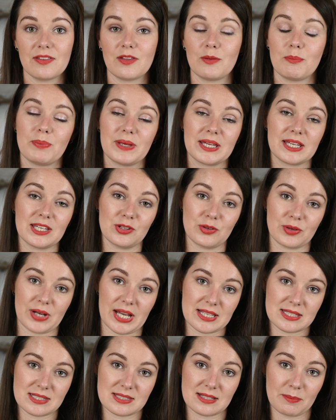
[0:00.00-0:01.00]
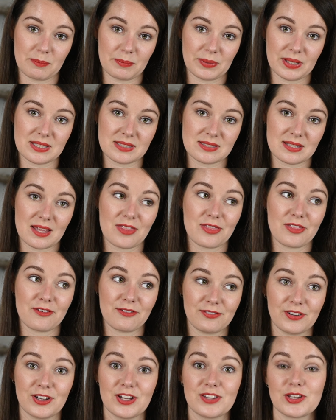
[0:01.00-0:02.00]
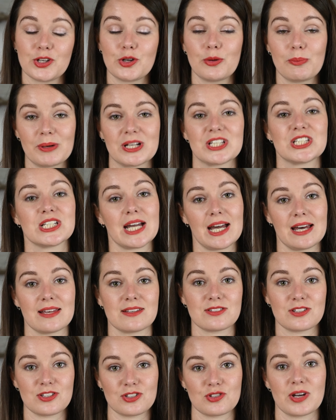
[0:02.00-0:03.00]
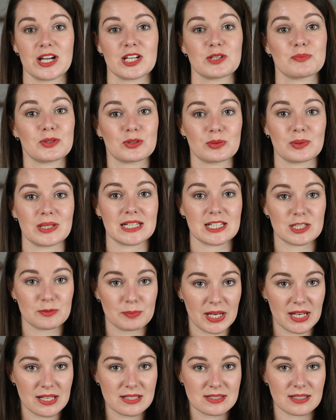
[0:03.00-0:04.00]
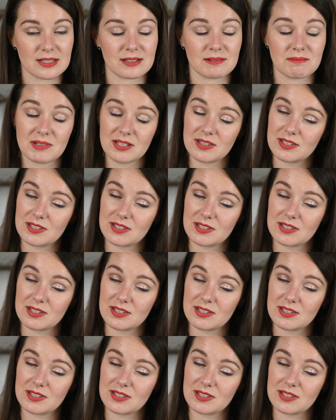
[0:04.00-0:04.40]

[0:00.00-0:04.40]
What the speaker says: The bigger your guest numbers, the further your budget has to stretch between each person.